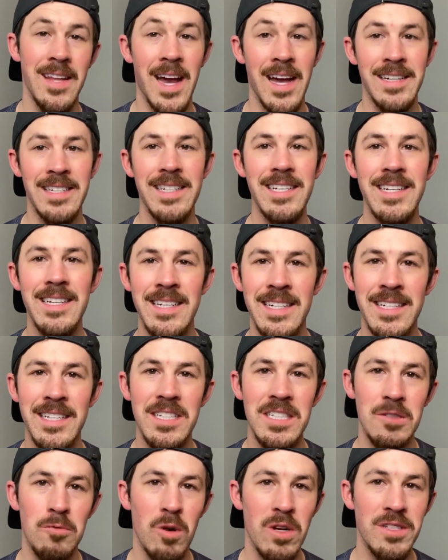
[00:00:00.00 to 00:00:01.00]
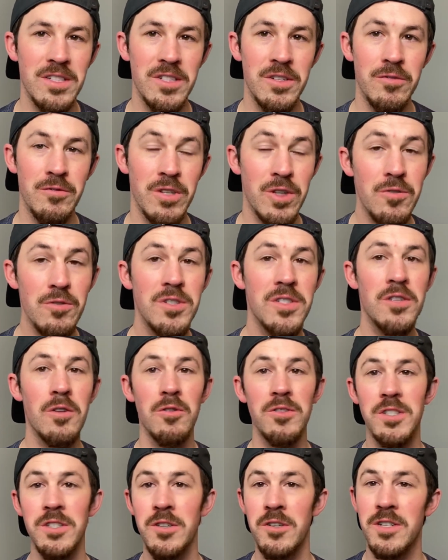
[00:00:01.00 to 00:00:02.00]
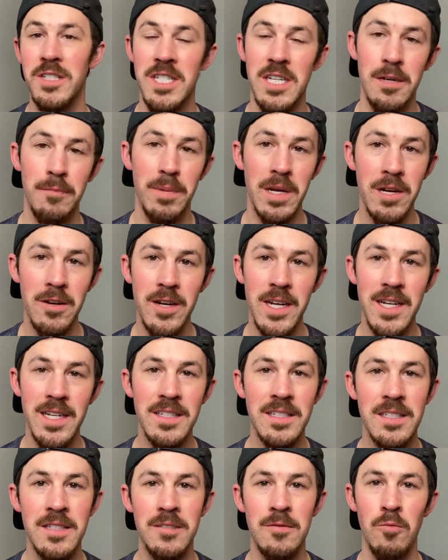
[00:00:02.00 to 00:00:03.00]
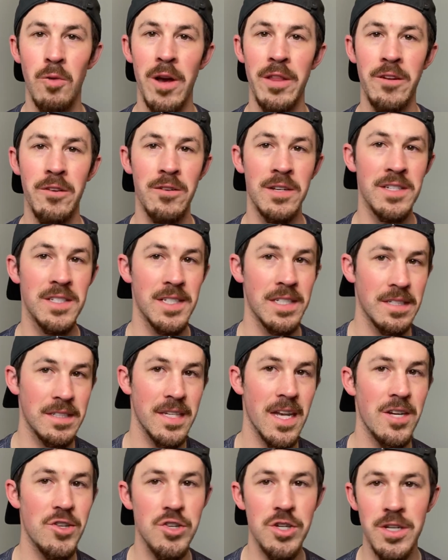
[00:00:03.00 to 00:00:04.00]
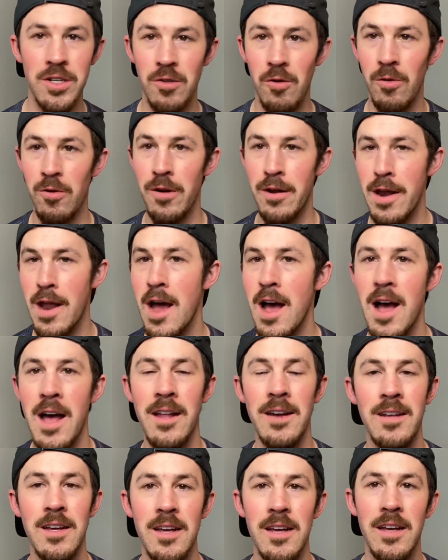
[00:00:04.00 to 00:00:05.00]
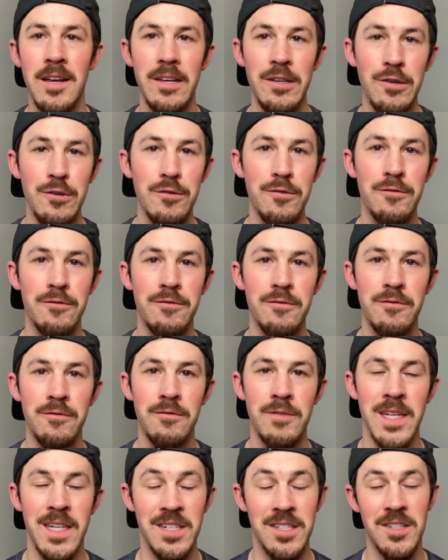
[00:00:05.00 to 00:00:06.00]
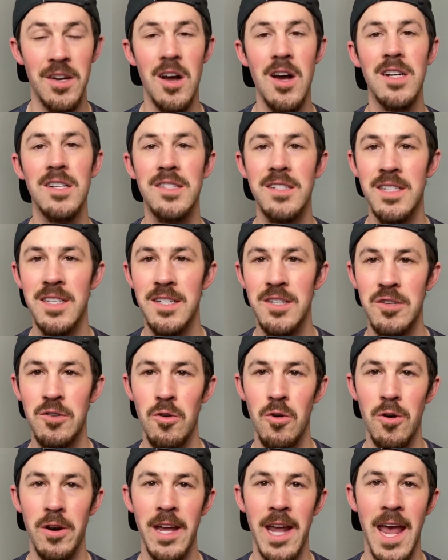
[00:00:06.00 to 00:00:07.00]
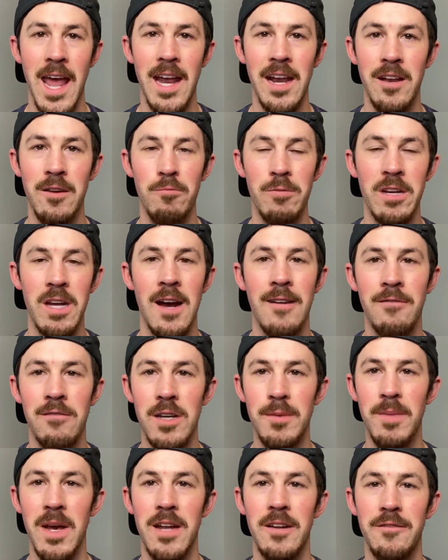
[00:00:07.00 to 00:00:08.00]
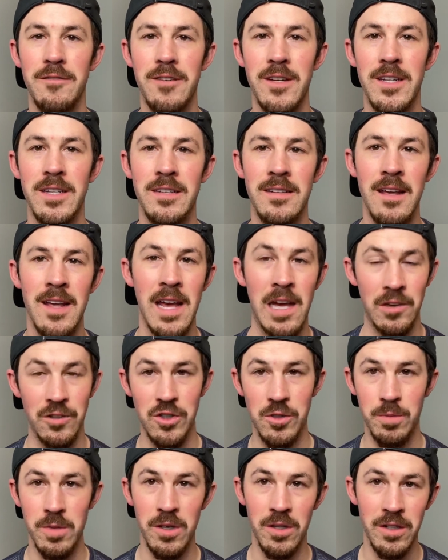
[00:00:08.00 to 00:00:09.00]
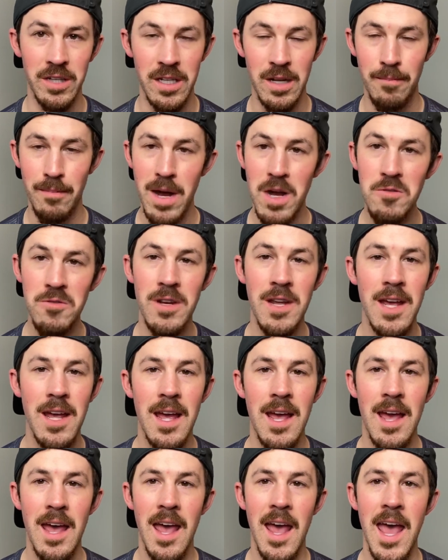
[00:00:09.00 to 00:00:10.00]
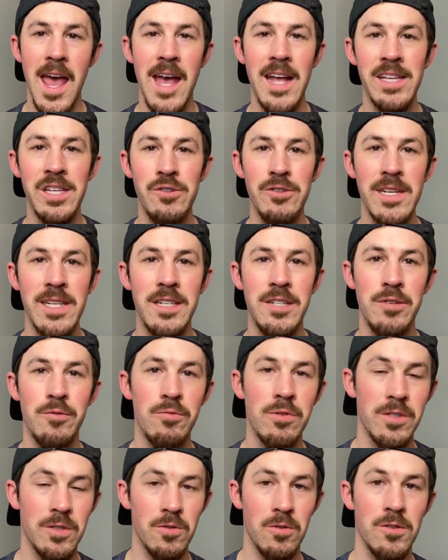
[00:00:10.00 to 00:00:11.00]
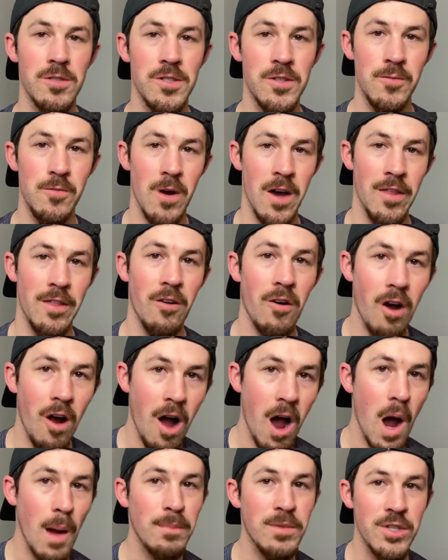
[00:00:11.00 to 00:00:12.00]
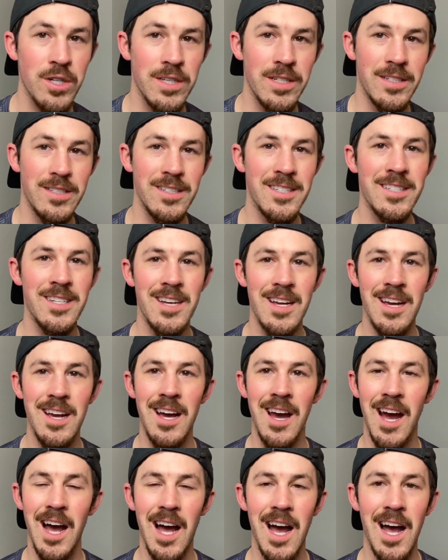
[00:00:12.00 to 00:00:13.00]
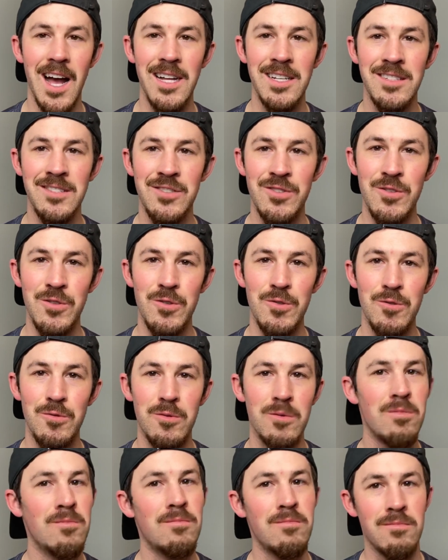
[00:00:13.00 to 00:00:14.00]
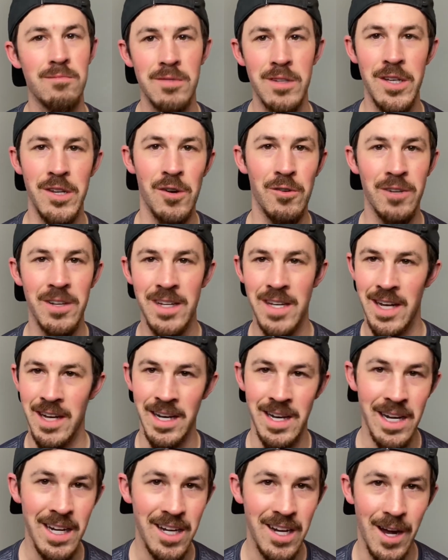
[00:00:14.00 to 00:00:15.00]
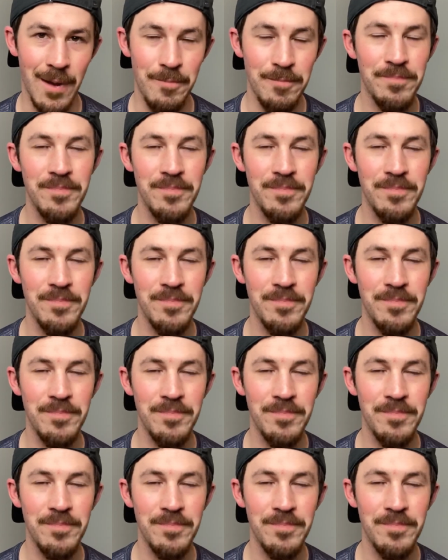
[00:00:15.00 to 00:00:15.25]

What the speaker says: idea is once you use those 13 periods, whether in succession or not, you've exhausted your Canada Recovery Benefit eligibility amount and you need to resort to other options to, you know, get an income.